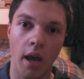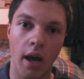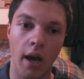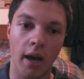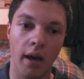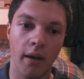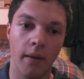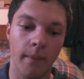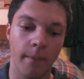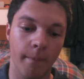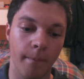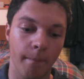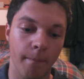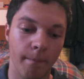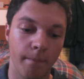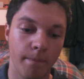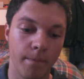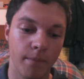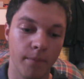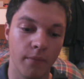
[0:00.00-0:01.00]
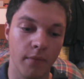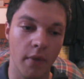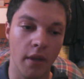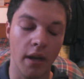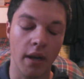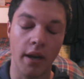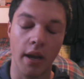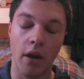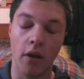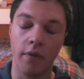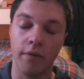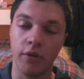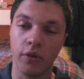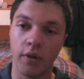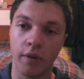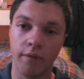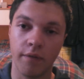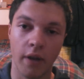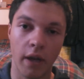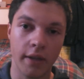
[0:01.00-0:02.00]
Um, now, if you
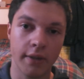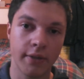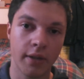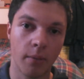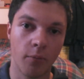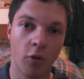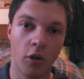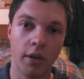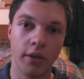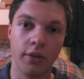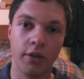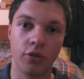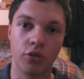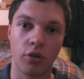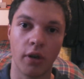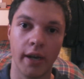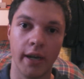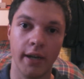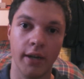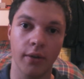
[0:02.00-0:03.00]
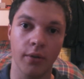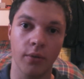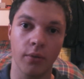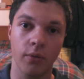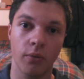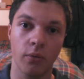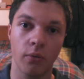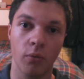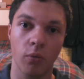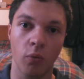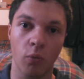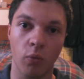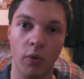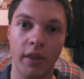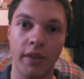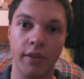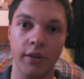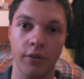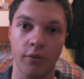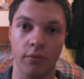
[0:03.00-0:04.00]
can find someone to train
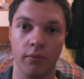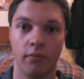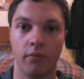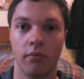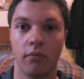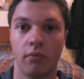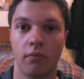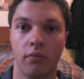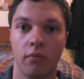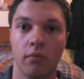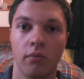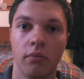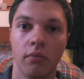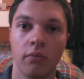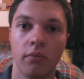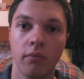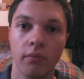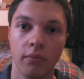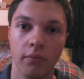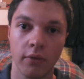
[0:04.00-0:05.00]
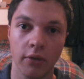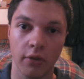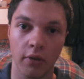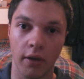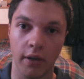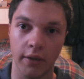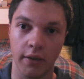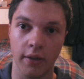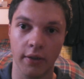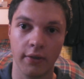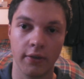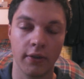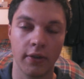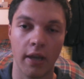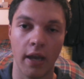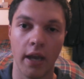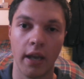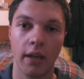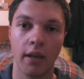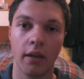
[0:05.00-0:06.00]
with you during this,
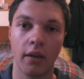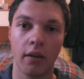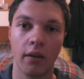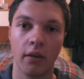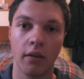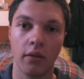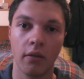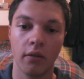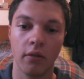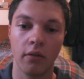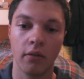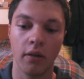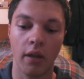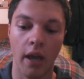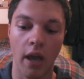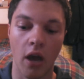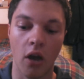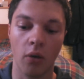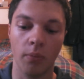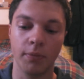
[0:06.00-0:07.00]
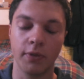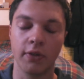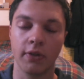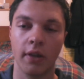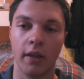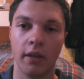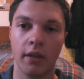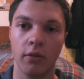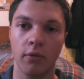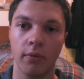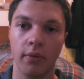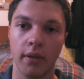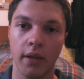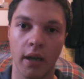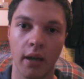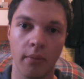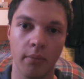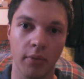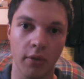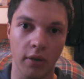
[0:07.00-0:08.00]
that helps like you would
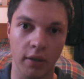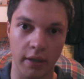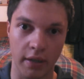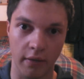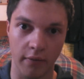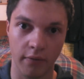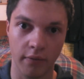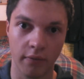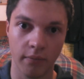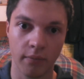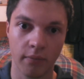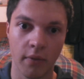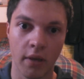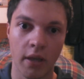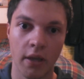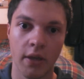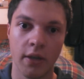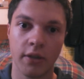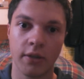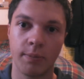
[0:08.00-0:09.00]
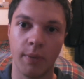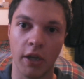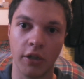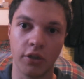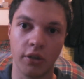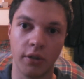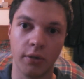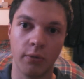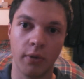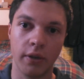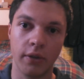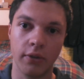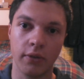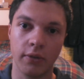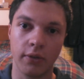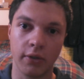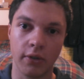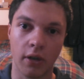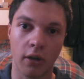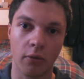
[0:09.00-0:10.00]
not believe. Especially when you
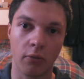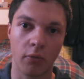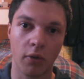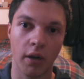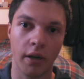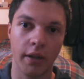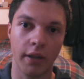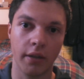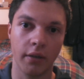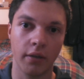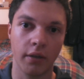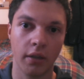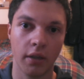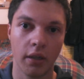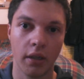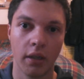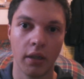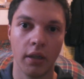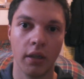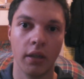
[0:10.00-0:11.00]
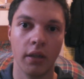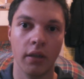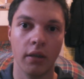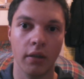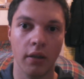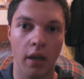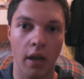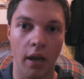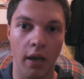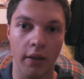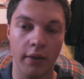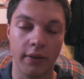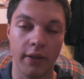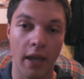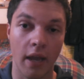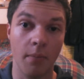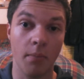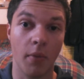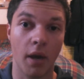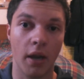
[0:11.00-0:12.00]
start running uh,
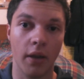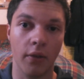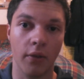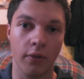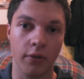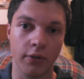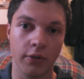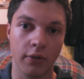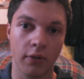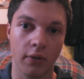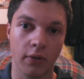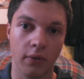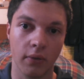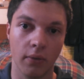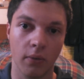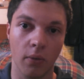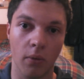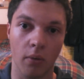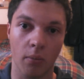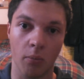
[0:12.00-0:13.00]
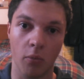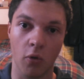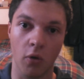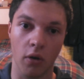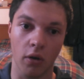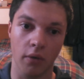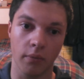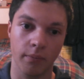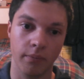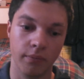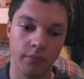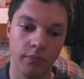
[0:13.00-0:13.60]
ten miles or more.